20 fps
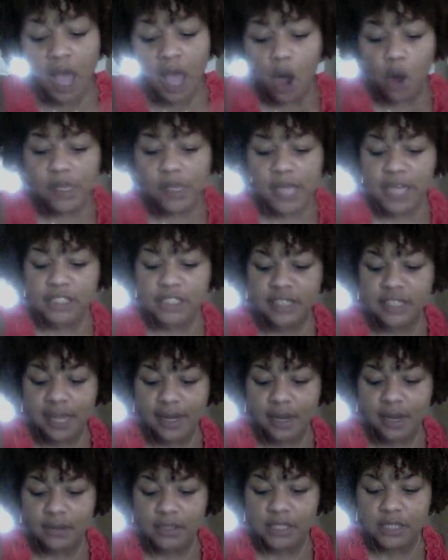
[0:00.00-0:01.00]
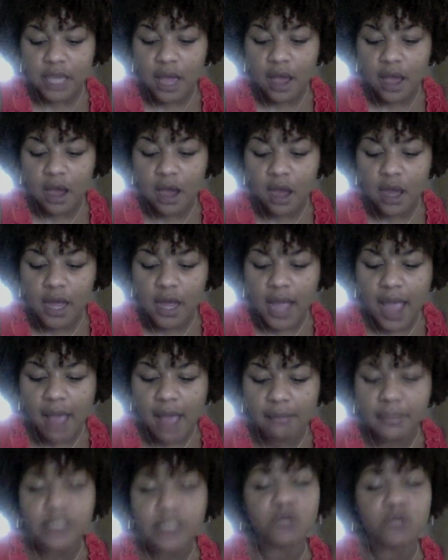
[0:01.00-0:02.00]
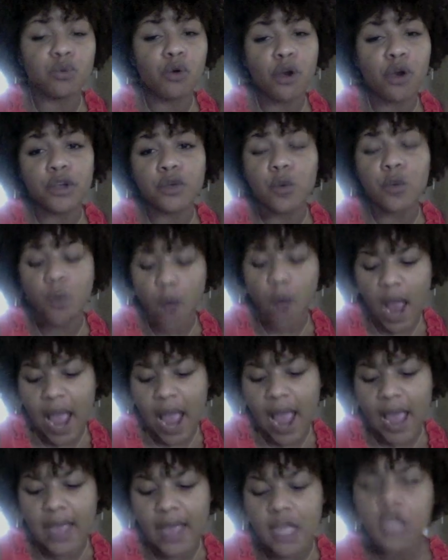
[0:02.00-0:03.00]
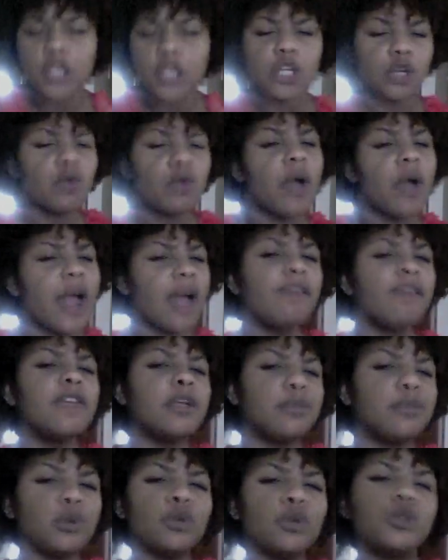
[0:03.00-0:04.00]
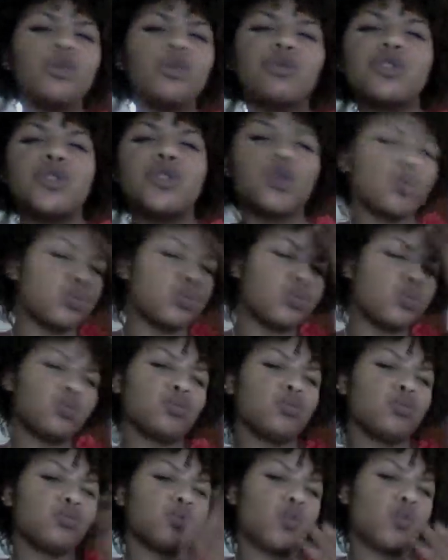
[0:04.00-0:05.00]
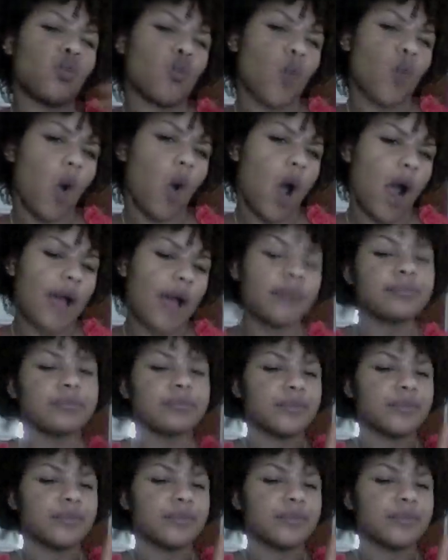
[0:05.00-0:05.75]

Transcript: Oh yeah, shout out to at Miss Royal Y. Q Abby, boo. You too. Mwah.